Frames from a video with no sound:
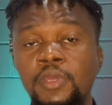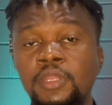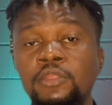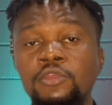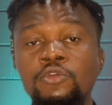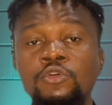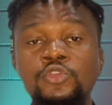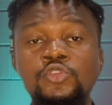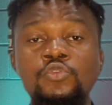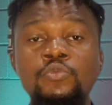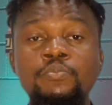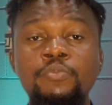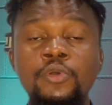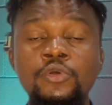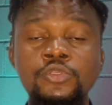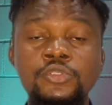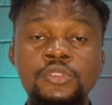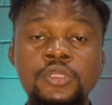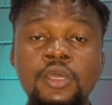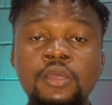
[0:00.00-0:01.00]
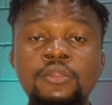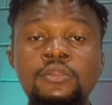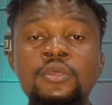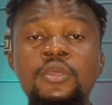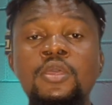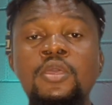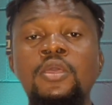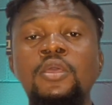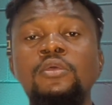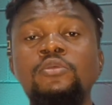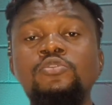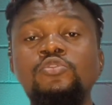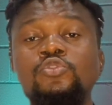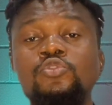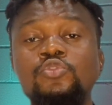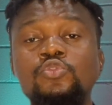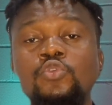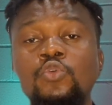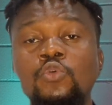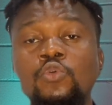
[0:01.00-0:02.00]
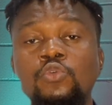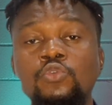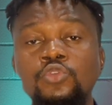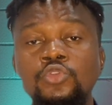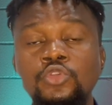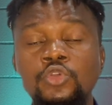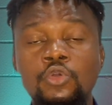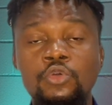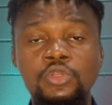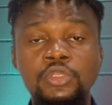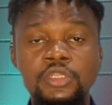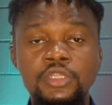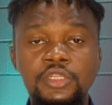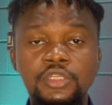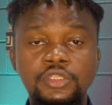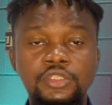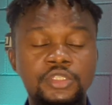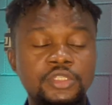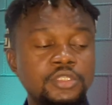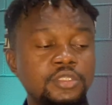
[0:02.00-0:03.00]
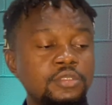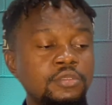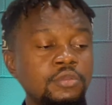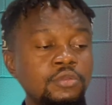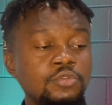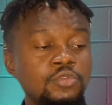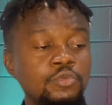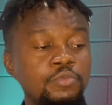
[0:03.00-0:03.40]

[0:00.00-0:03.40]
and it also boils down to your niche.